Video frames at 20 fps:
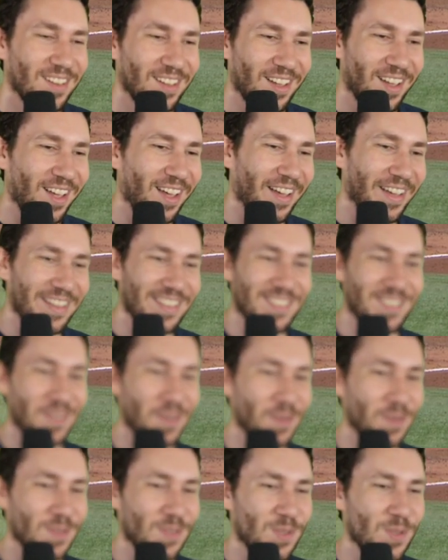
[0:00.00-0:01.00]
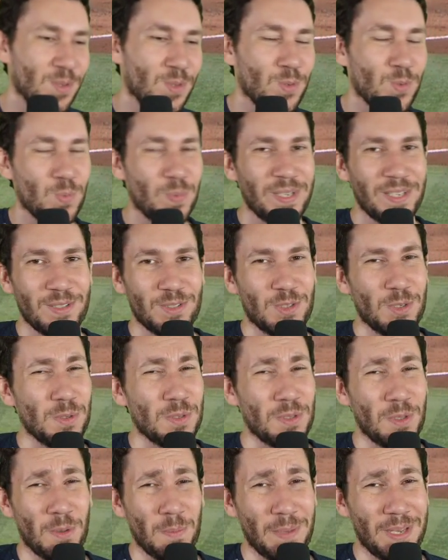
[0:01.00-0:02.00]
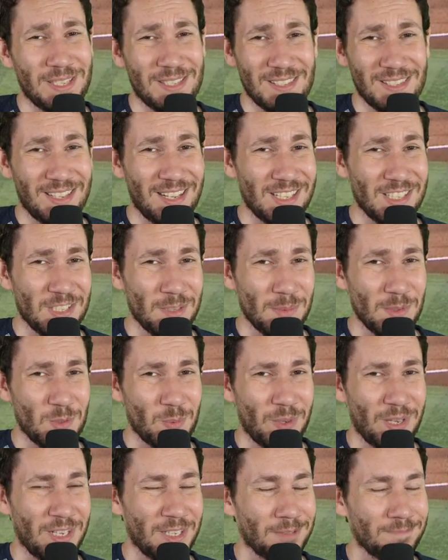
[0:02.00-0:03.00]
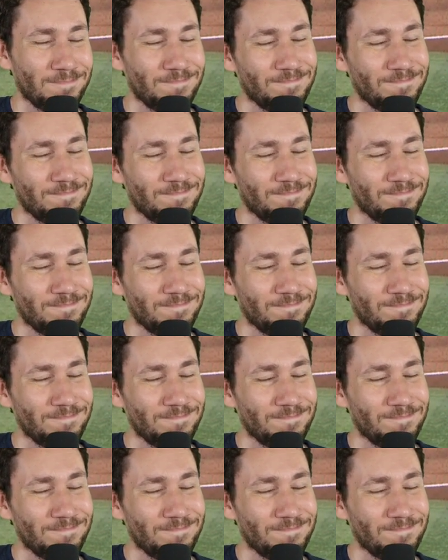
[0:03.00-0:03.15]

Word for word: Uh, so, so this was weird. Two stolen bases against him as well.